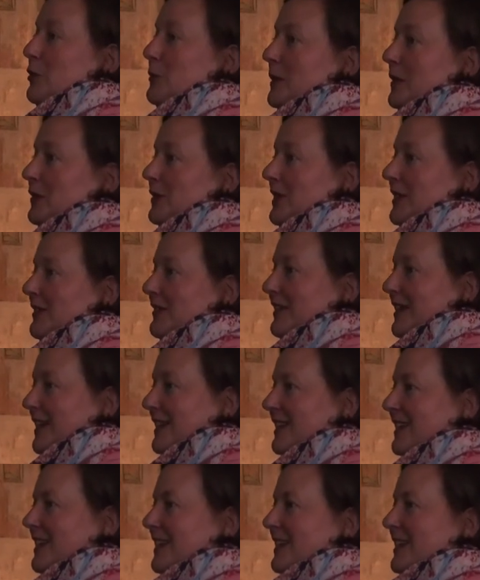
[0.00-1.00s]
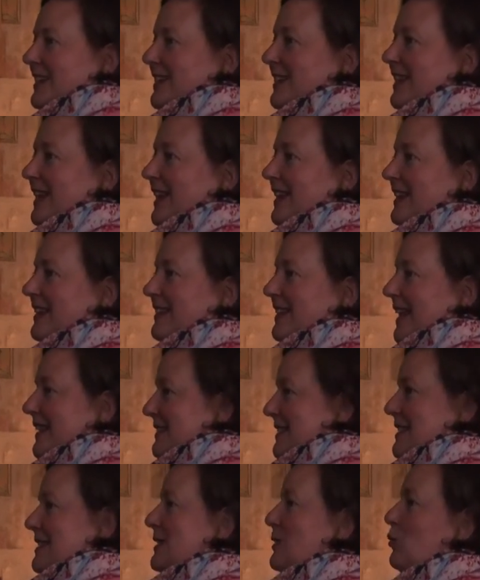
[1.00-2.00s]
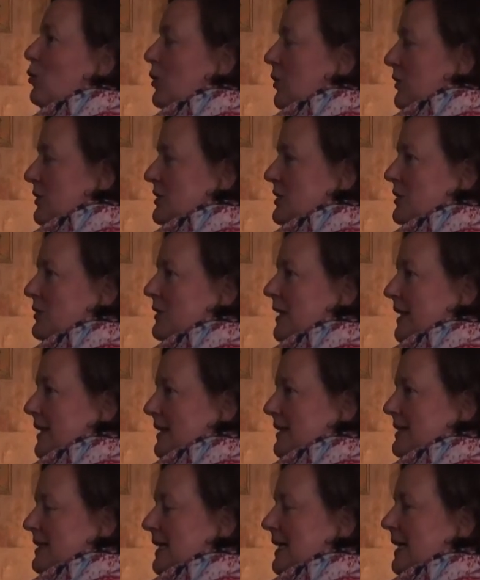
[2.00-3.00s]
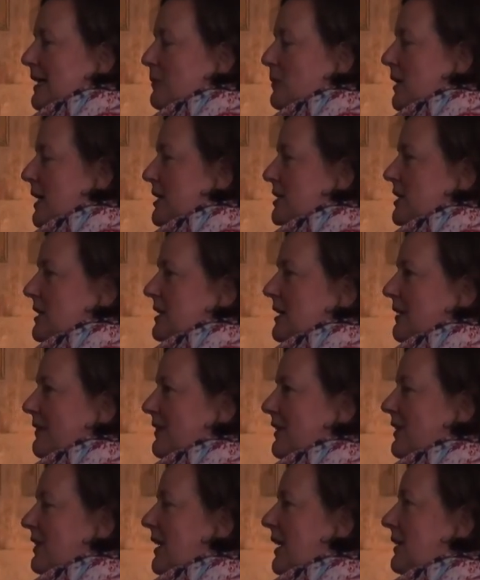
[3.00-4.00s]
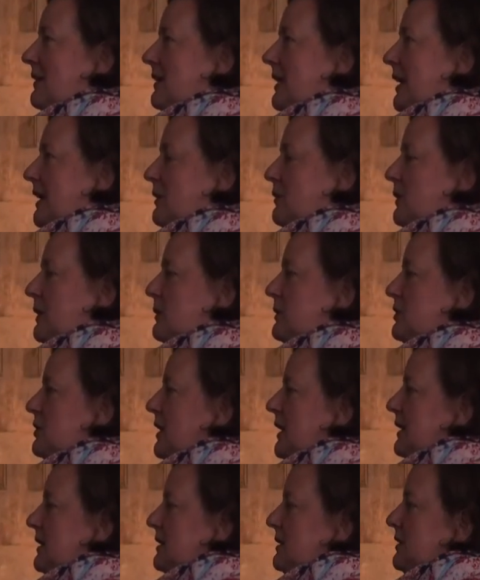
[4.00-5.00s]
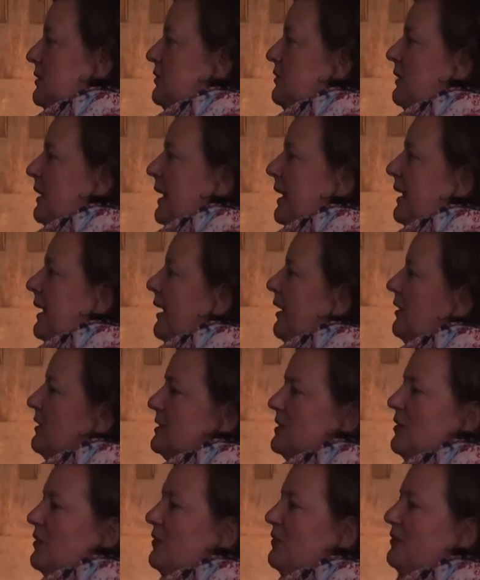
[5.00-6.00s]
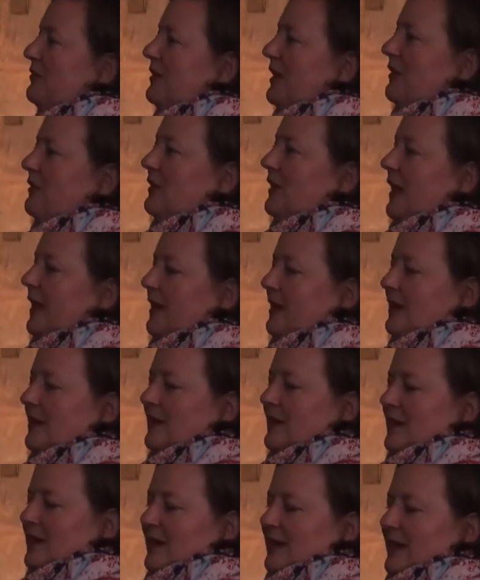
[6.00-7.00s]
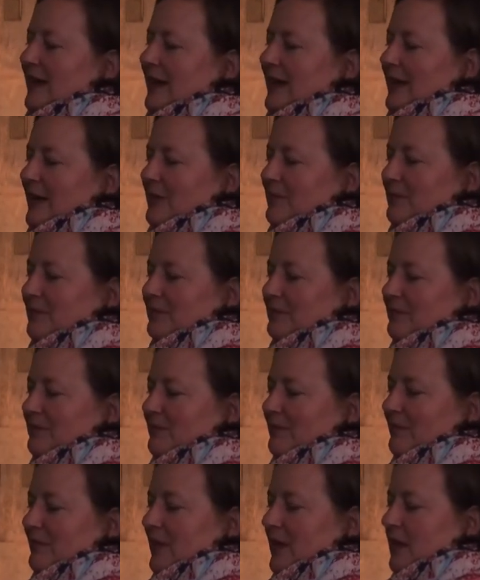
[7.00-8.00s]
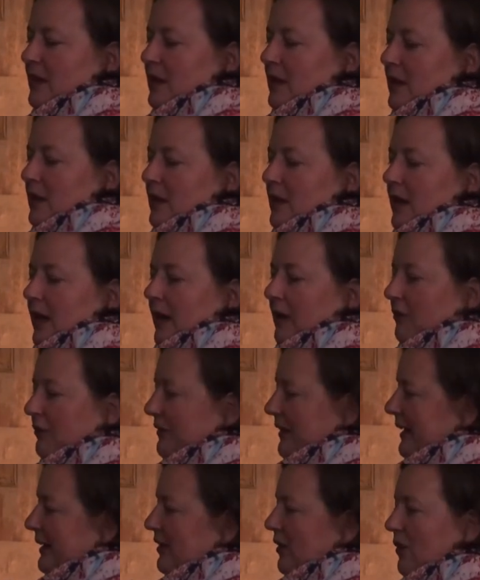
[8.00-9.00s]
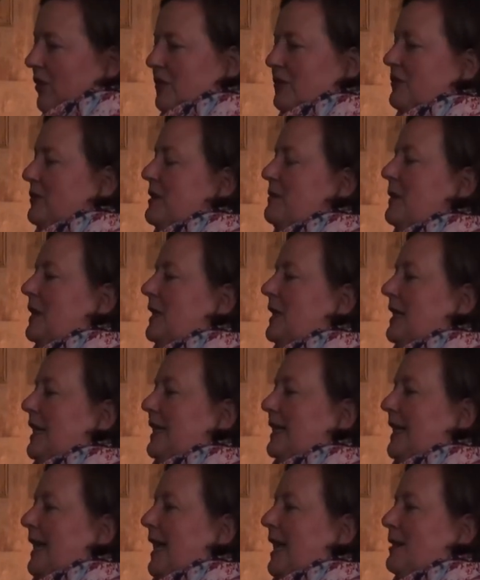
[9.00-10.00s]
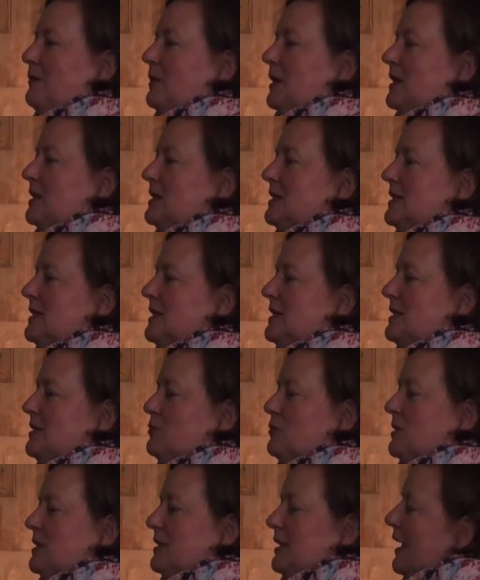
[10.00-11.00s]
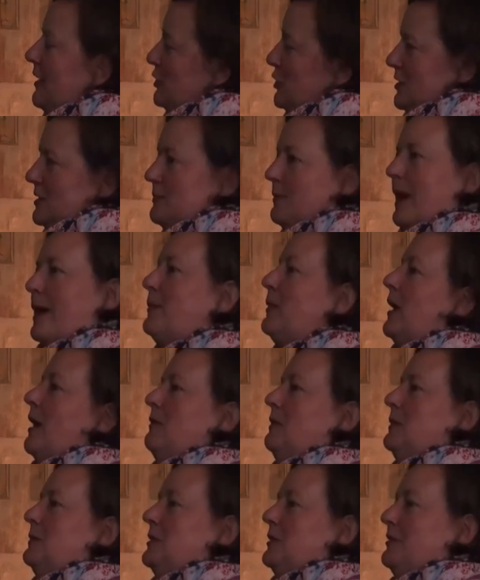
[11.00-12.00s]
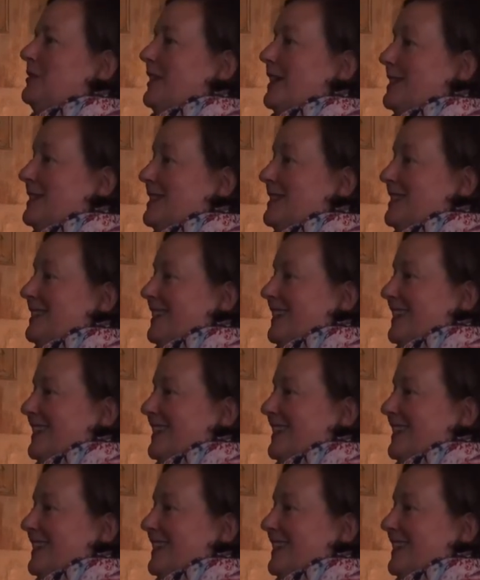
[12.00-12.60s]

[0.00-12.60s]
your building, right? then that doesn't work to create to get a project off the ground like we were trying to do. And I also felt like um, I'll find all the free money I can because this was not just my problem to fix,